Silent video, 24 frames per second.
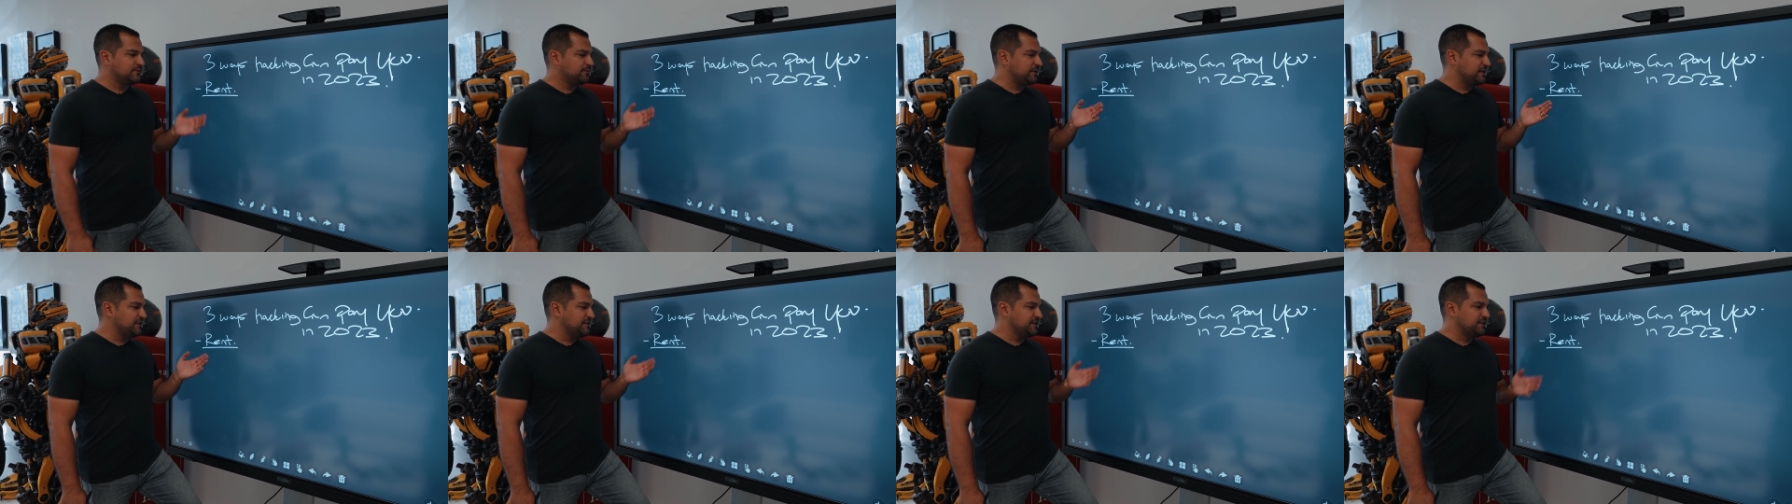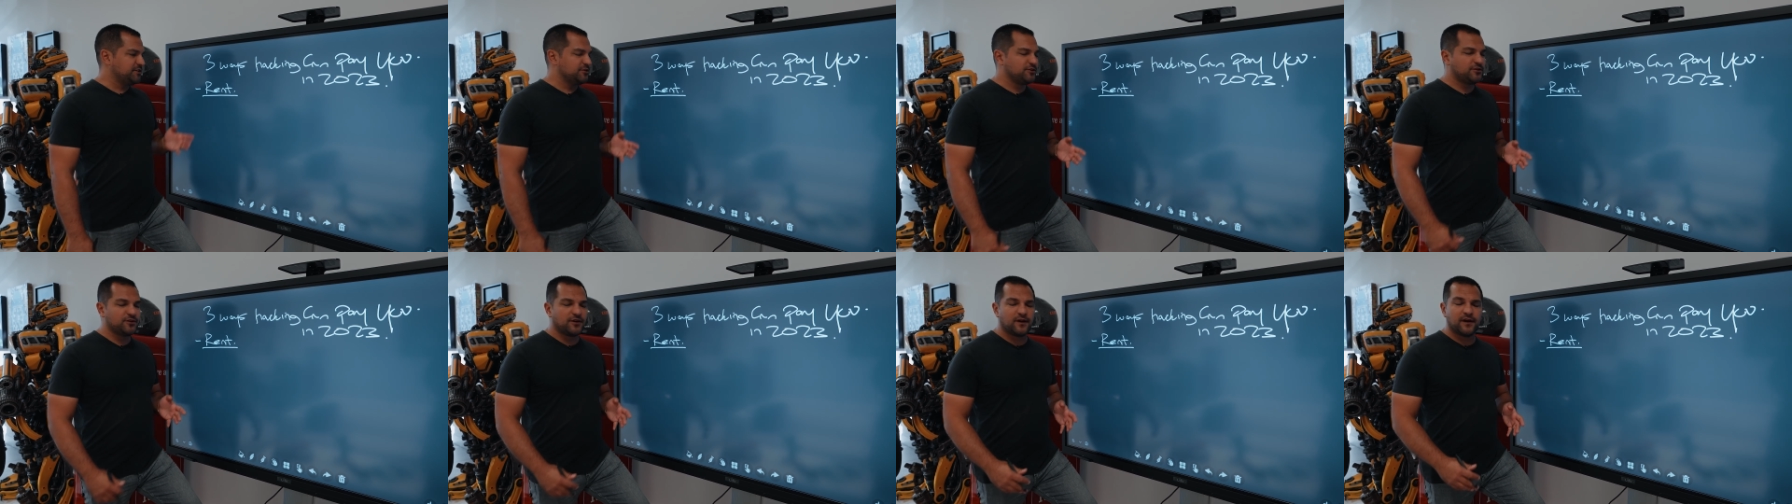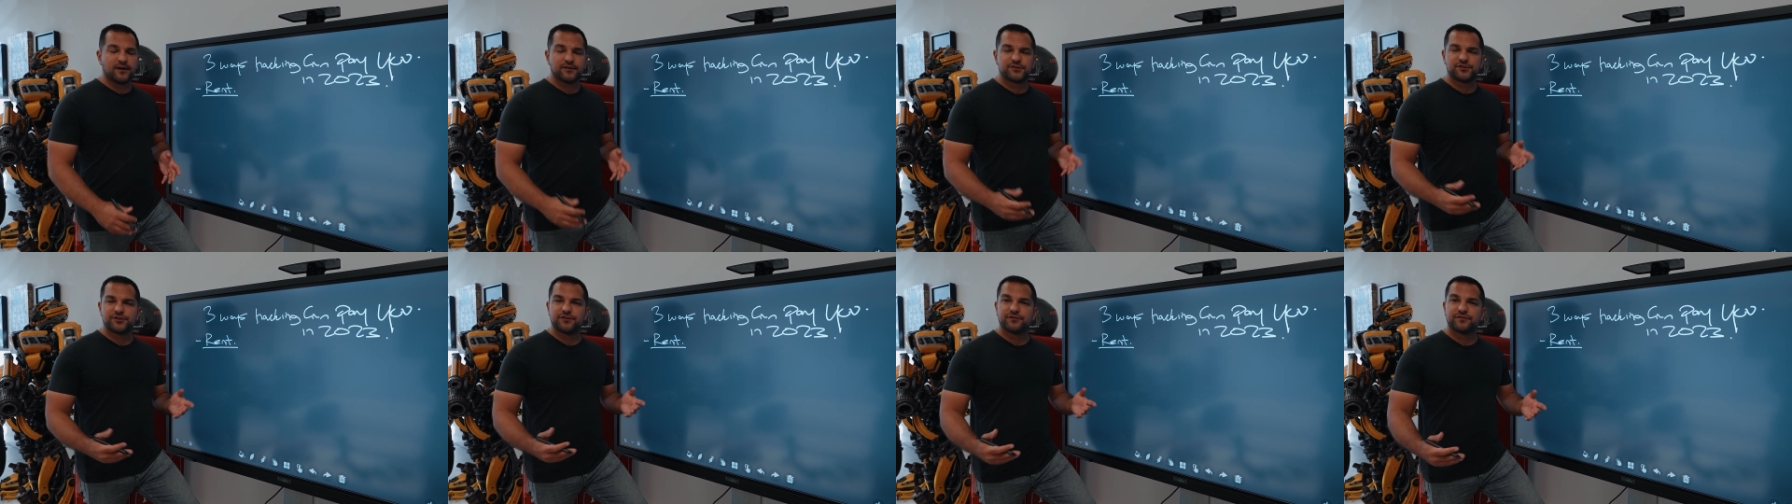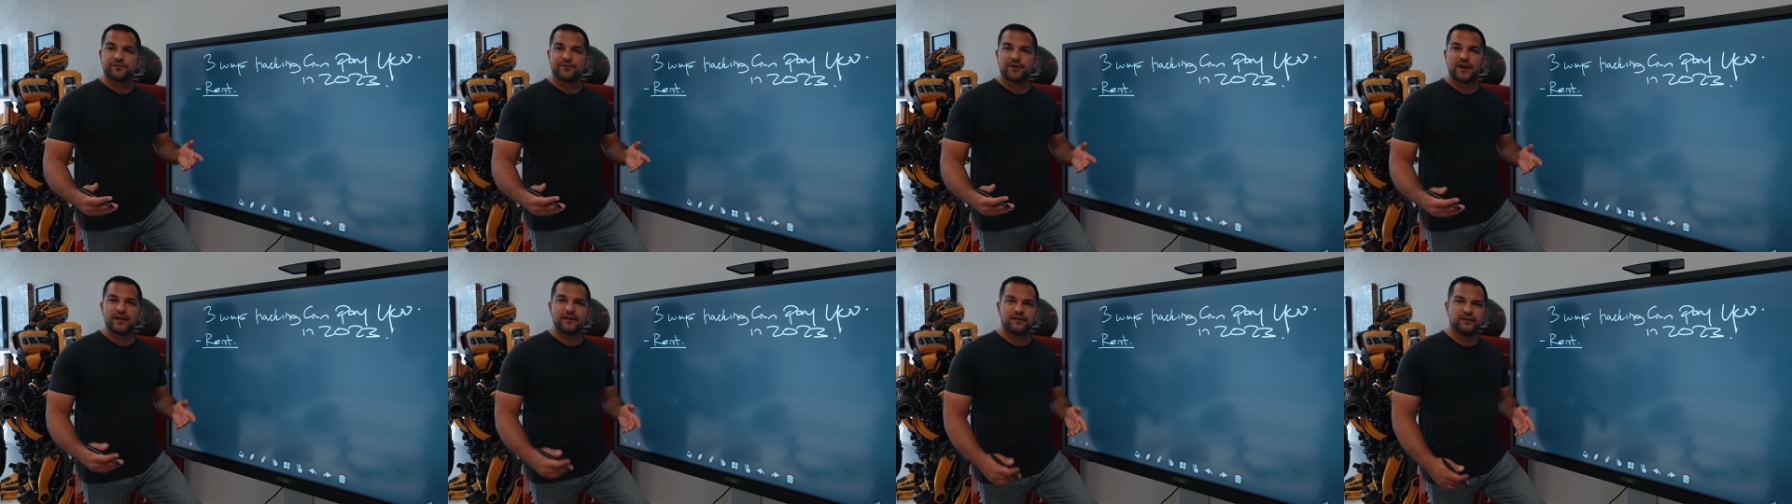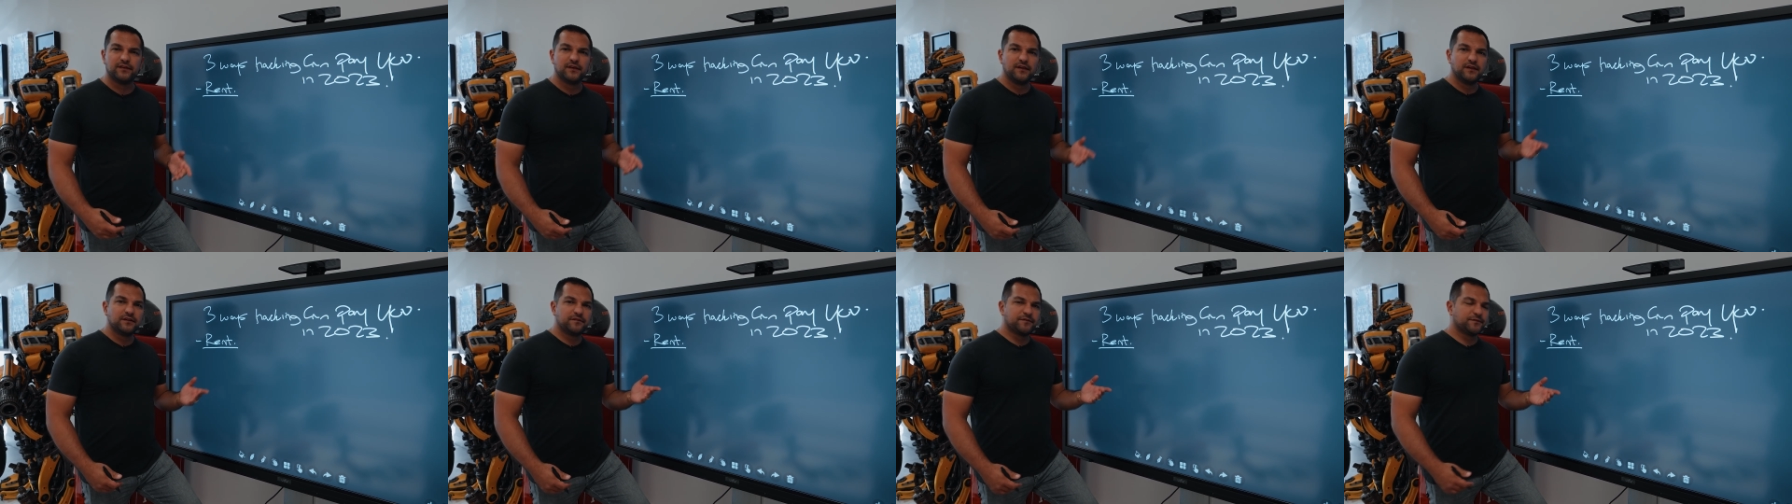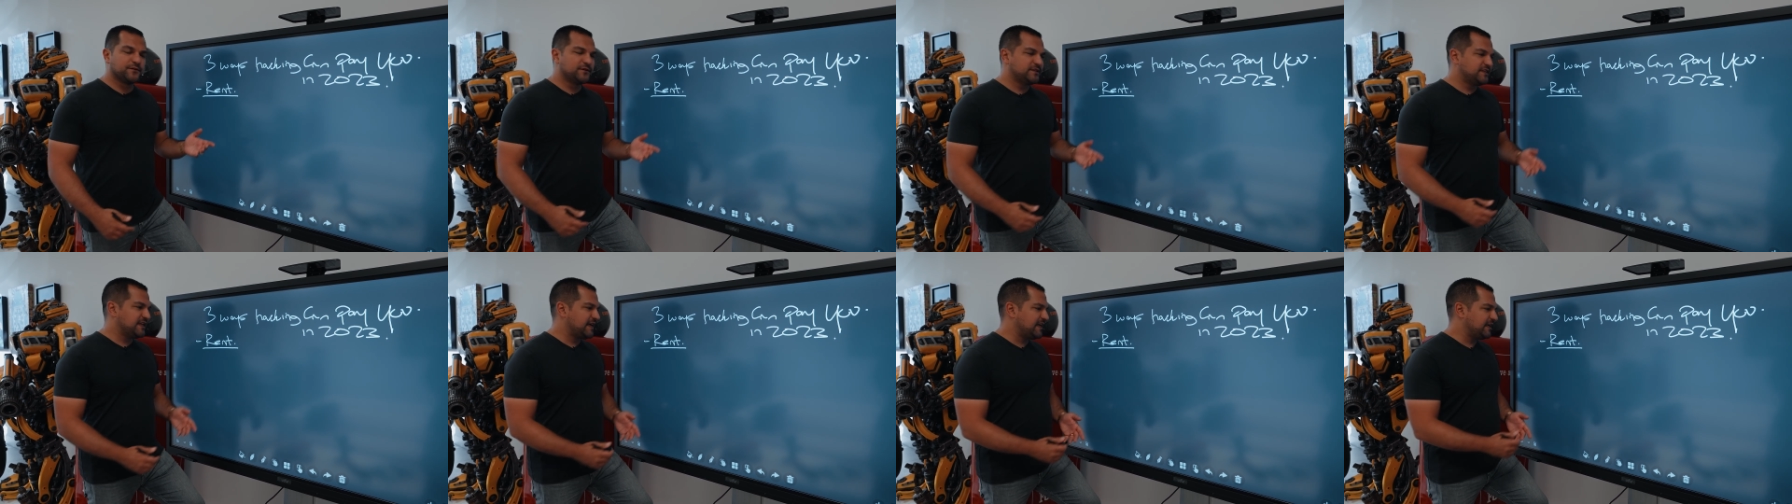renting your car out to your friend
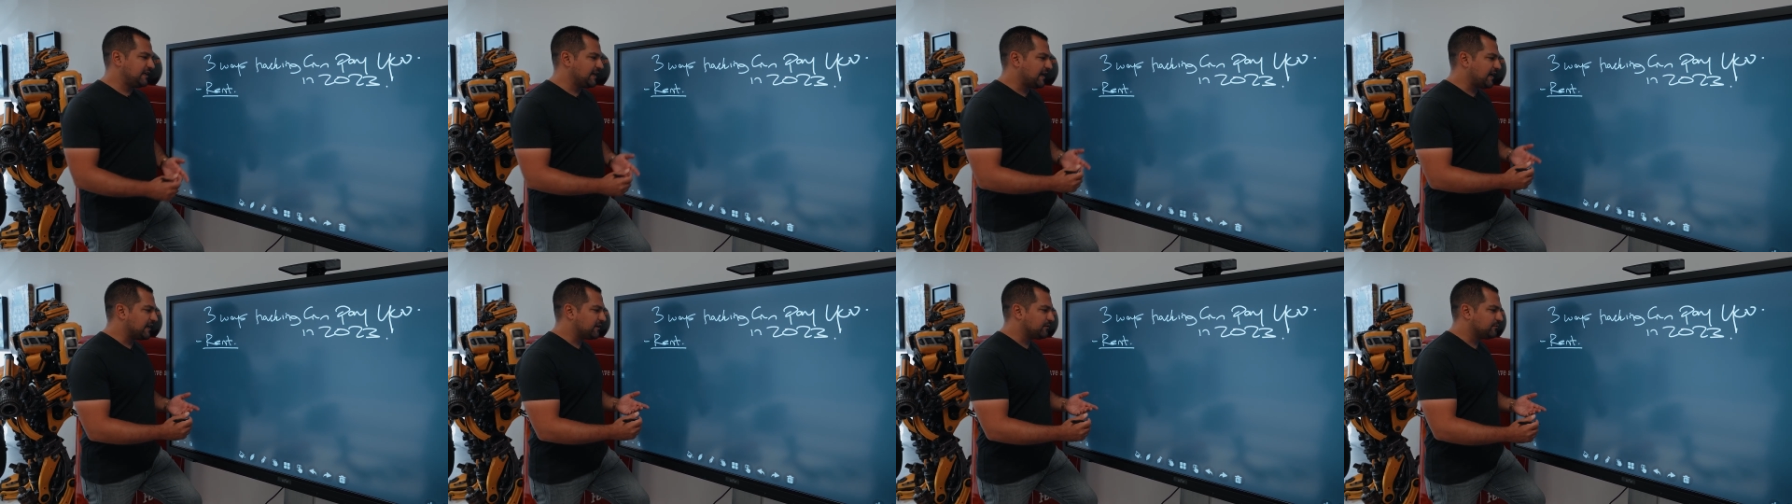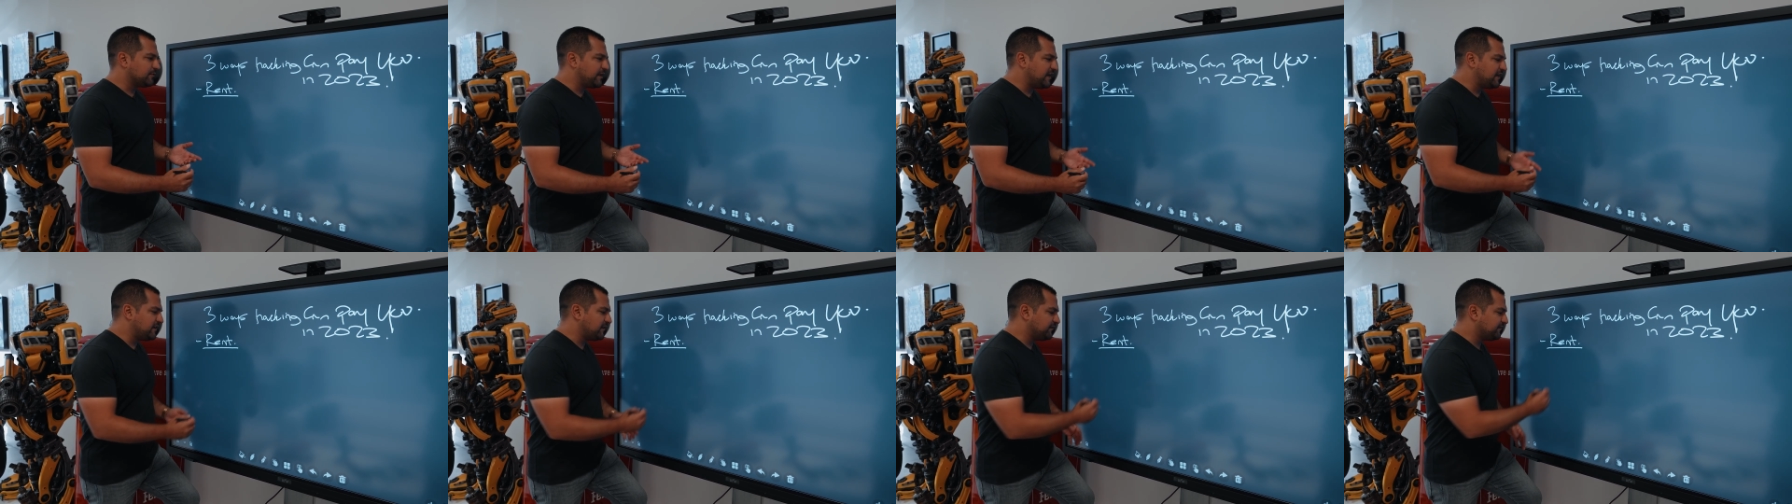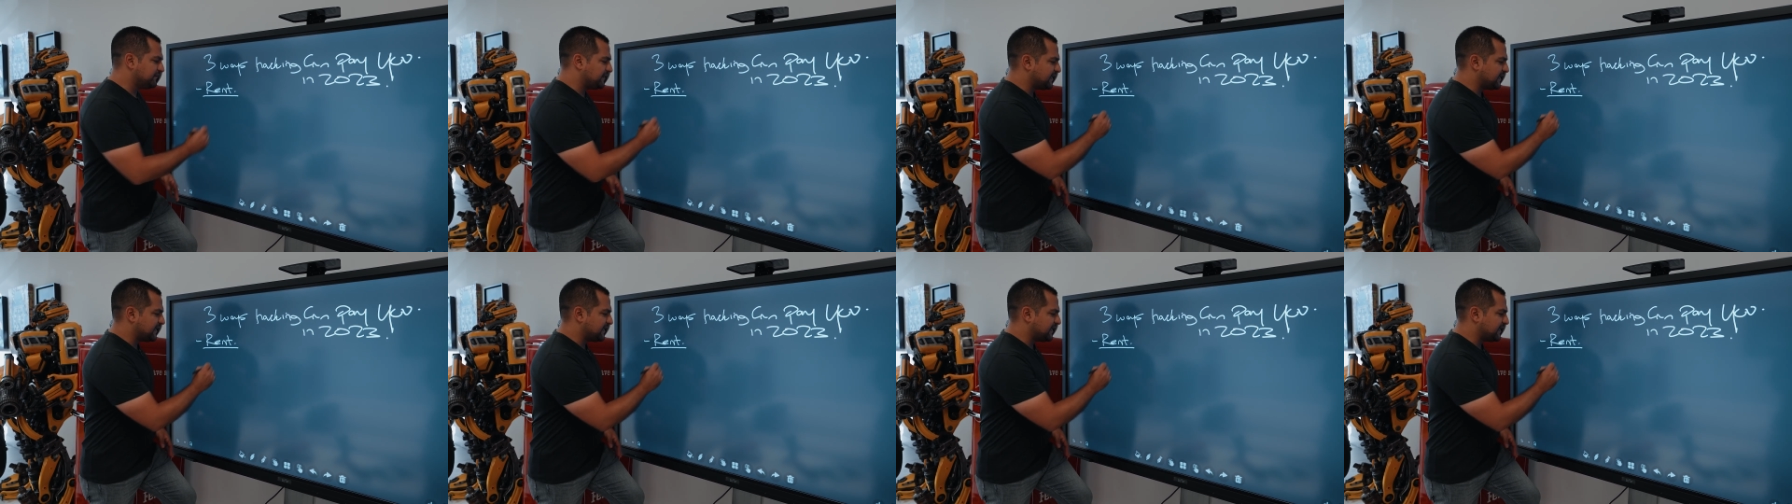for a day at a rate of,